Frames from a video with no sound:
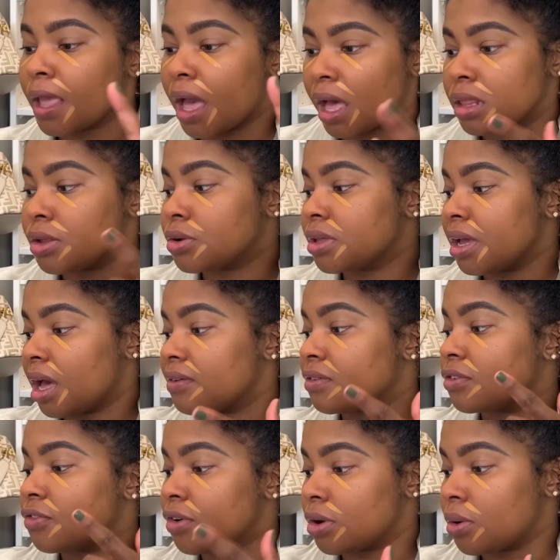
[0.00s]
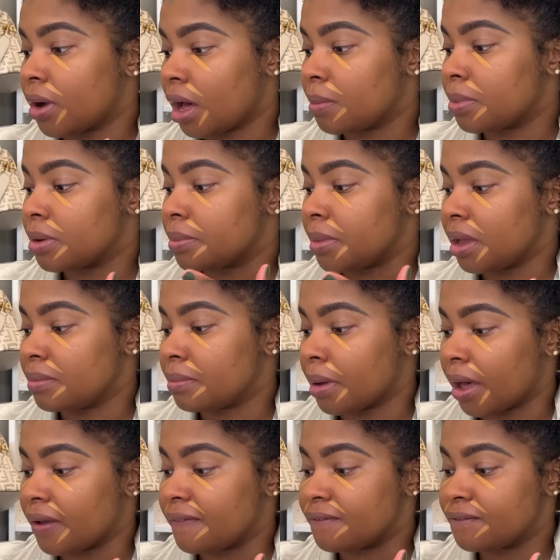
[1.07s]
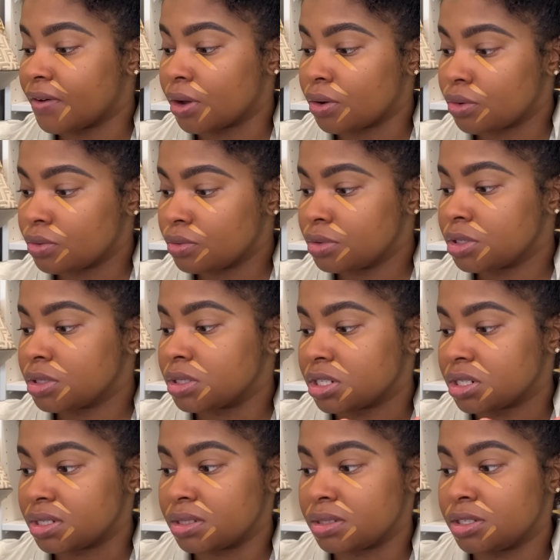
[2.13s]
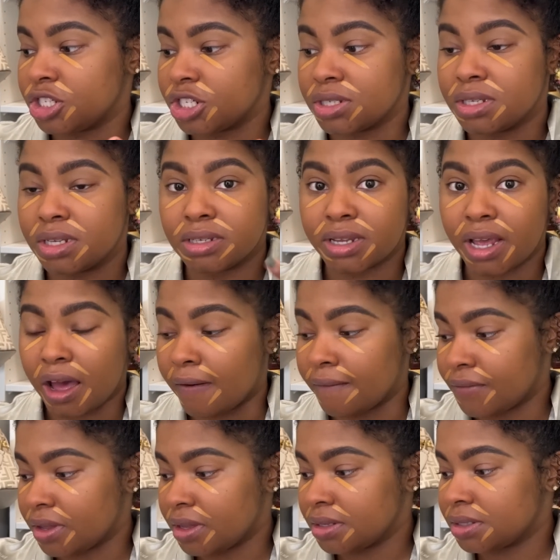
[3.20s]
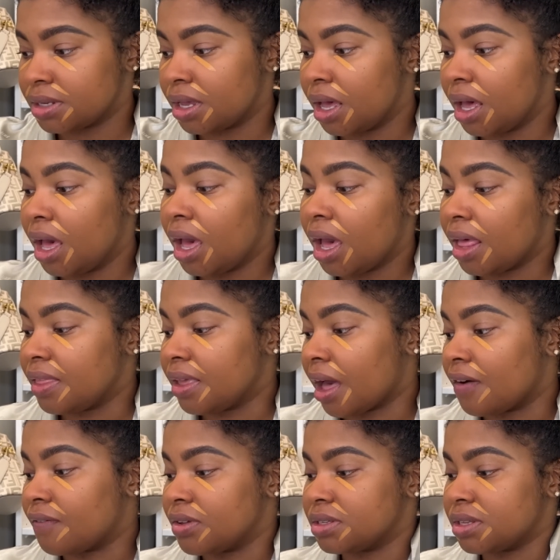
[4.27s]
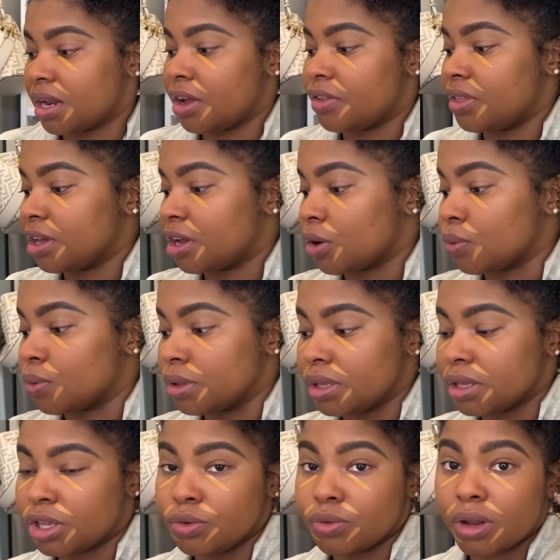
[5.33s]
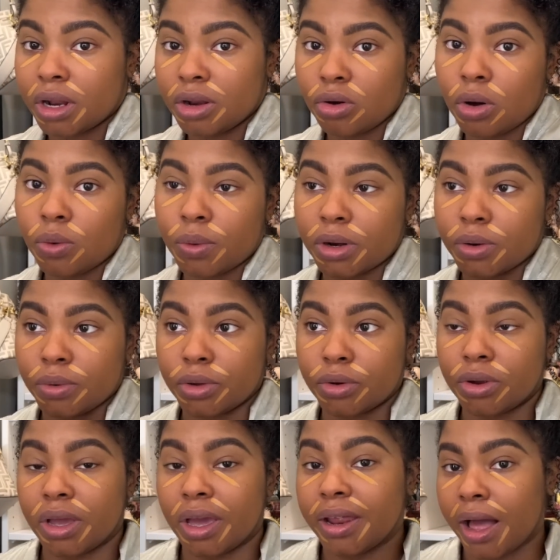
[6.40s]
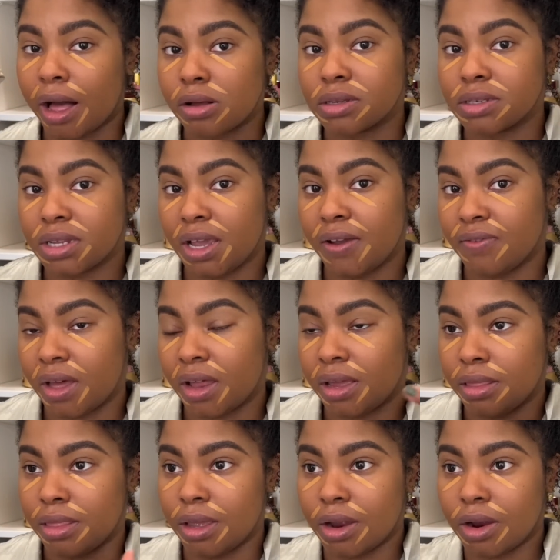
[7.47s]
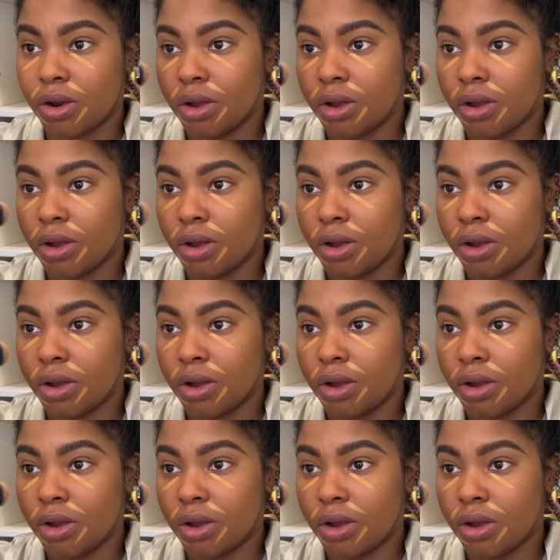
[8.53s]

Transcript: I literally have a photo album in my phone, just, just says outfits. And the outfits that I think are really cute that I know I want to recreate, I'll save that in there.